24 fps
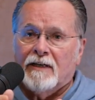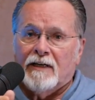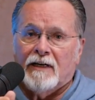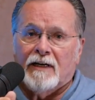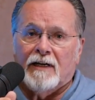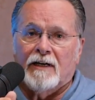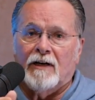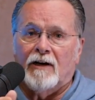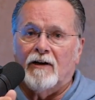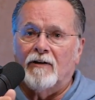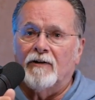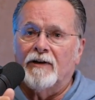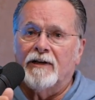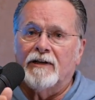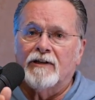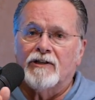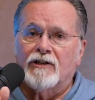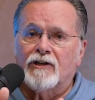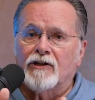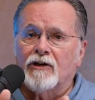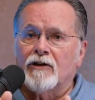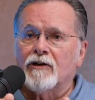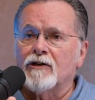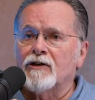And all
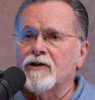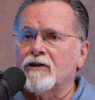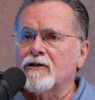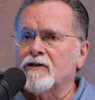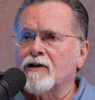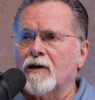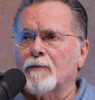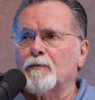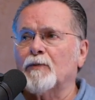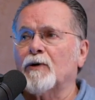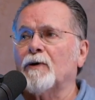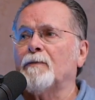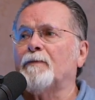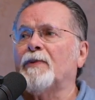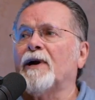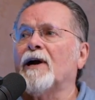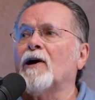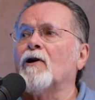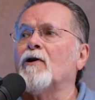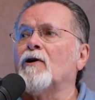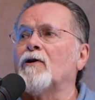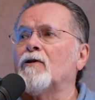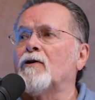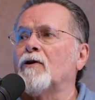these churches are
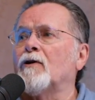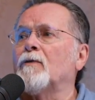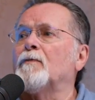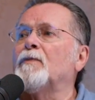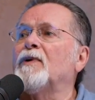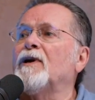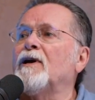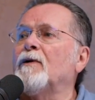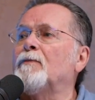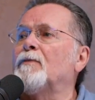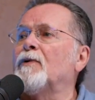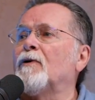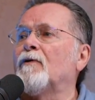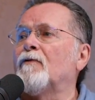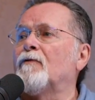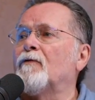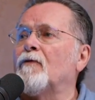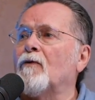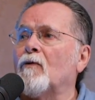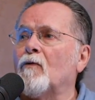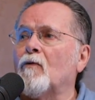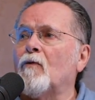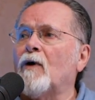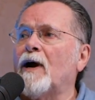preparing their people
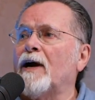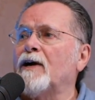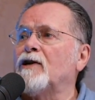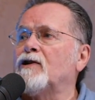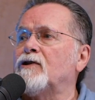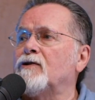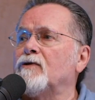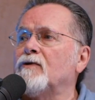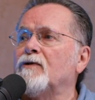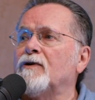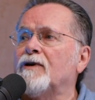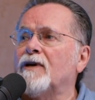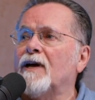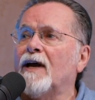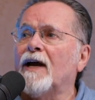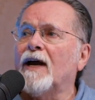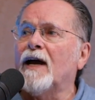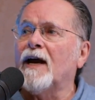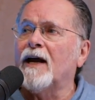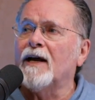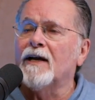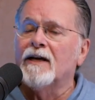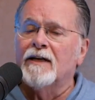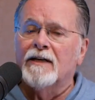for
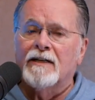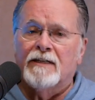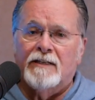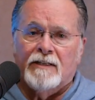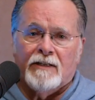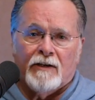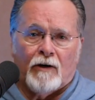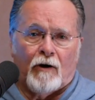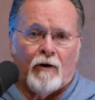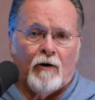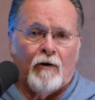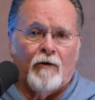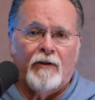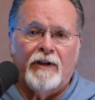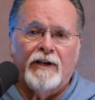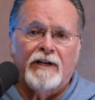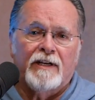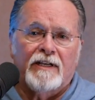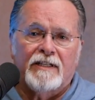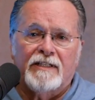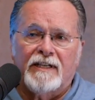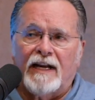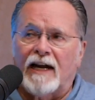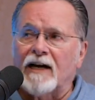Y2K. All oh, the
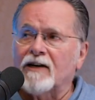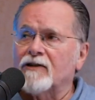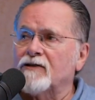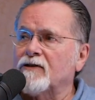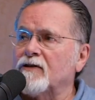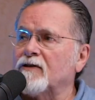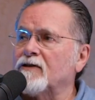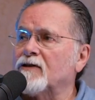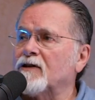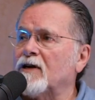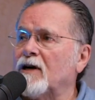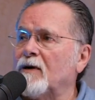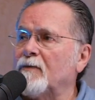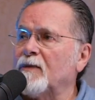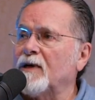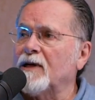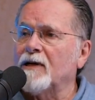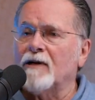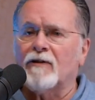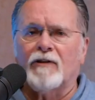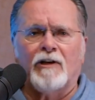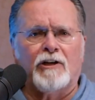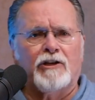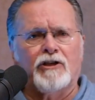disasters
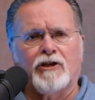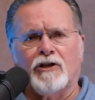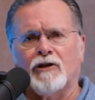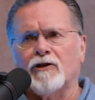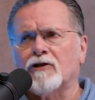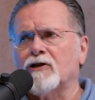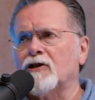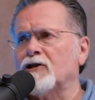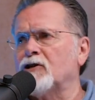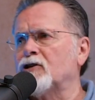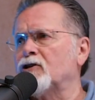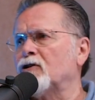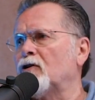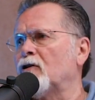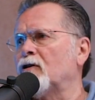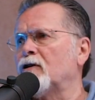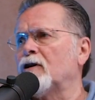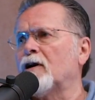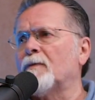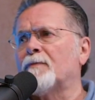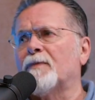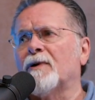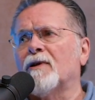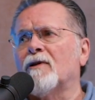coming, and the church is showing
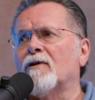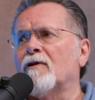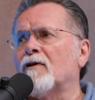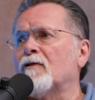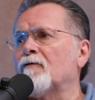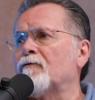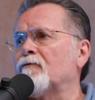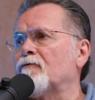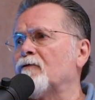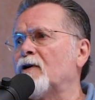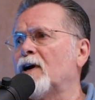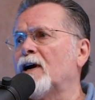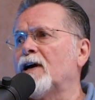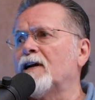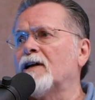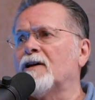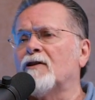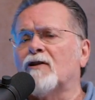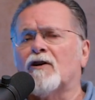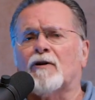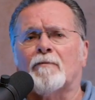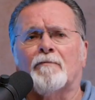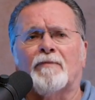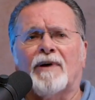up, and they're afraid,
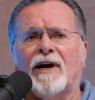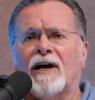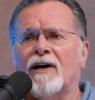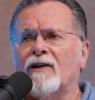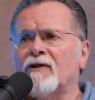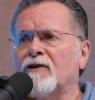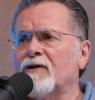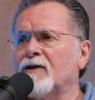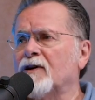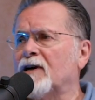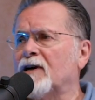and they're buying their